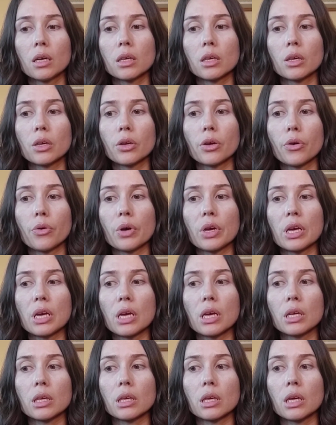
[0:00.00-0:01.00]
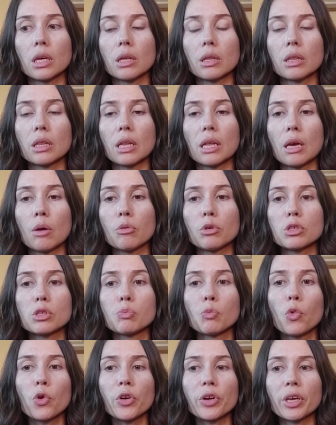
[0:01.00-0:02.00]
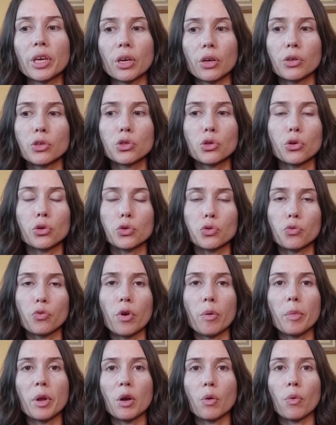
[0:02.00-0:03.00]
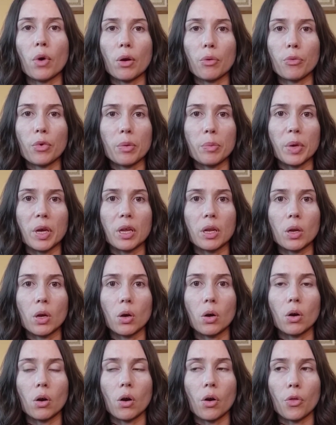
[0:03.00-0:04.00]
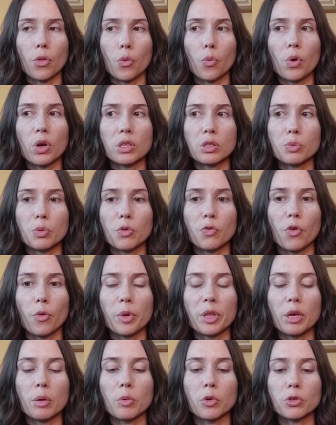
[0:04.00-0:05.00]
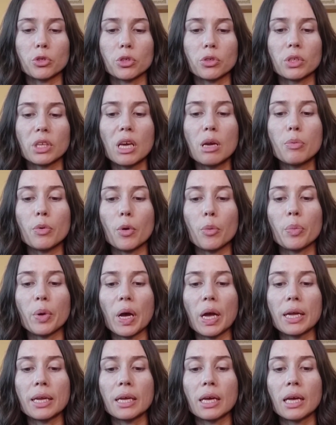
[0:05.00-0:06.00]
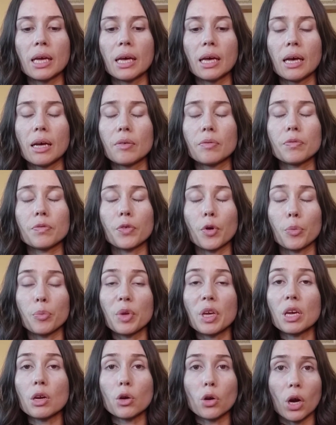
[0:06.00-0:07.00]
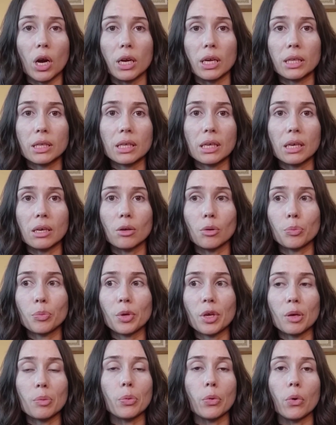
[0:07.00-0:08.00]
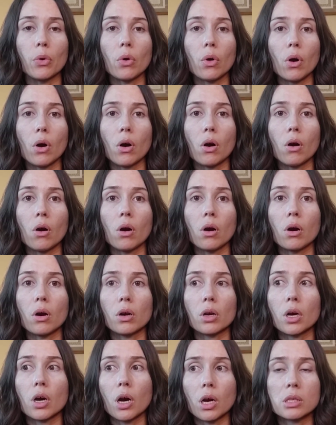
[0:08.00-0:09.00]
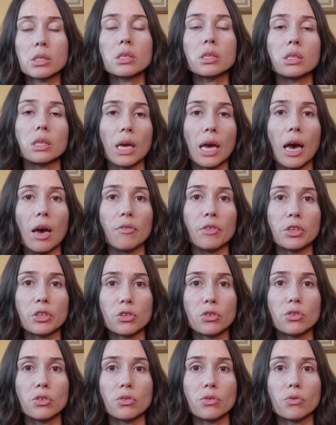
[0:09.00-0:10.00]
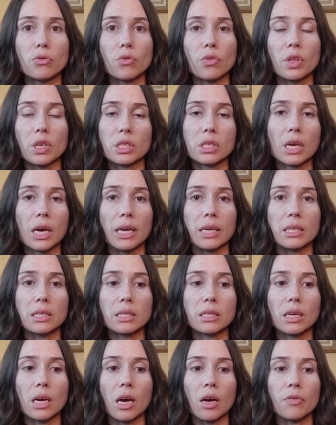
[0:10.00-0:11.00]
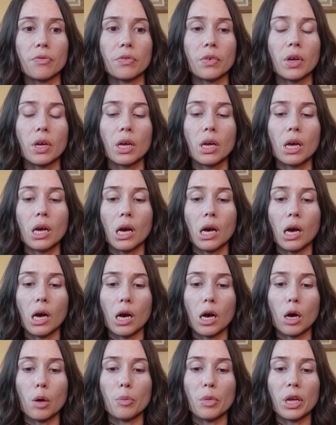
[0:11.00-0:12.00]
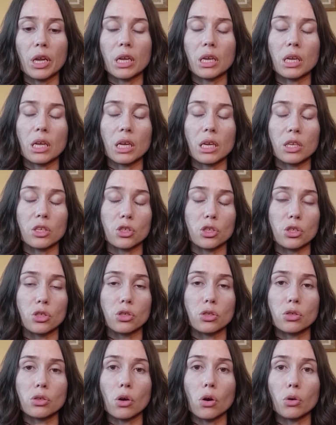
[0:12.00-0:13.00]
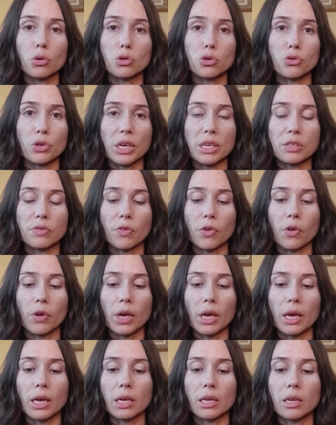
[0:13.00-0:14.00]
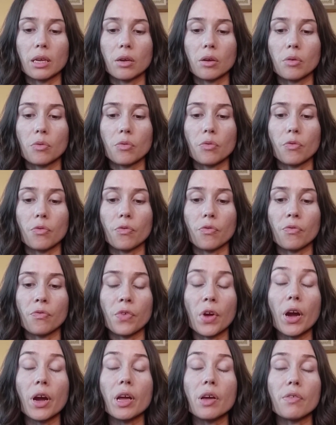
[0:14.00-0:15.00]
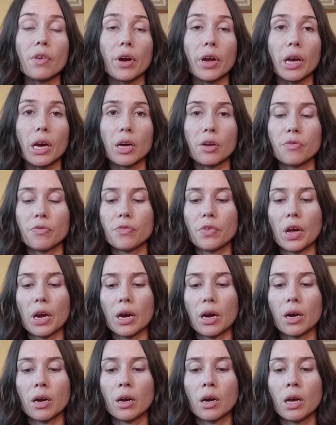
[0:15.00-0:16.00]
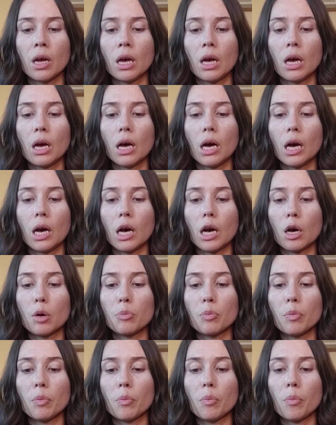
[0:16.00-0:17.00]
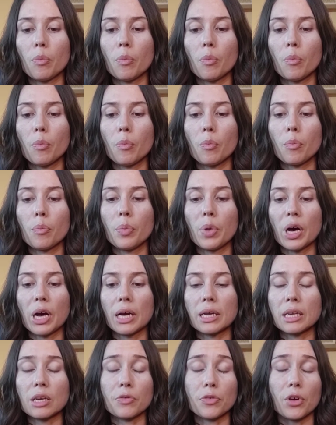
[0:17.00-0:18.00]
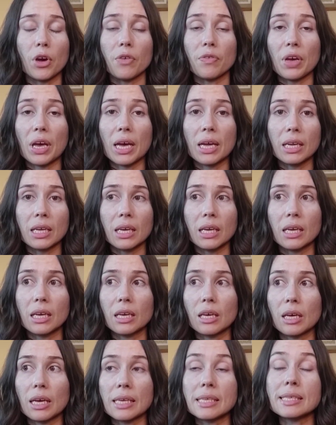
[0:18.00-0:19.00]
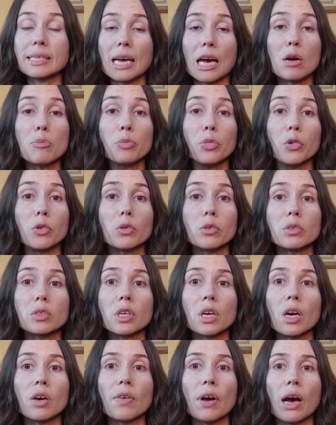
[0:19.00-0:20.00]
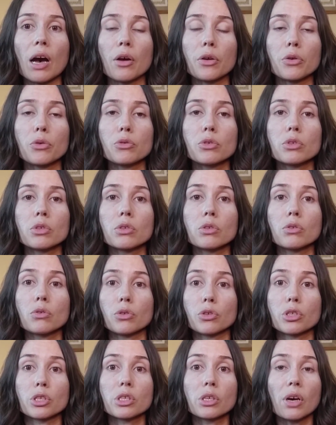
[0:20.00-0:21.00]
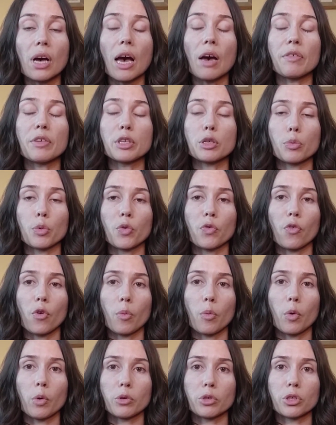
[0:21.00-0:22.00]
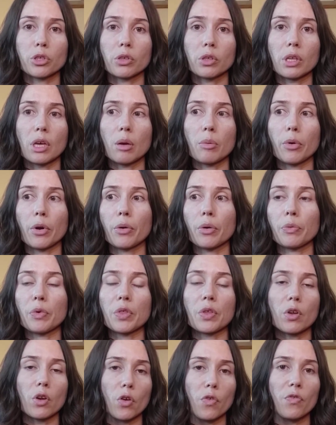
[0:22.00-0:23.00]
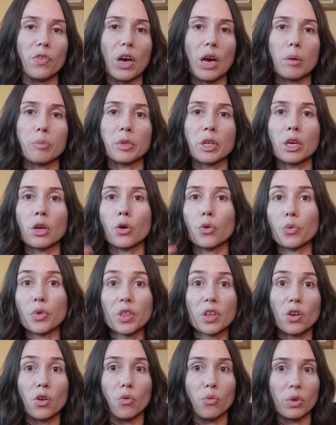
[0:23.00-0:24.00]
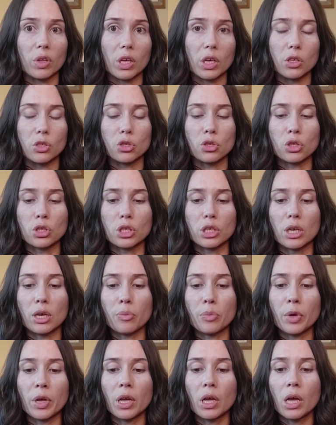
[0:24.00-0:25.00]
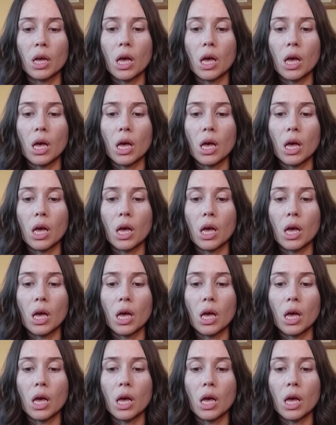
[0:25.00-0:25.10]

it was more geared towards women and why women are the ones performing the emotional labor. But for me, chronically ill people are constantly having to do this kind of stuff. And it is just so stressful and very, very unfair. Um, but if you have any examples of how you're still having to perform emotional labor within your family or within your relationship,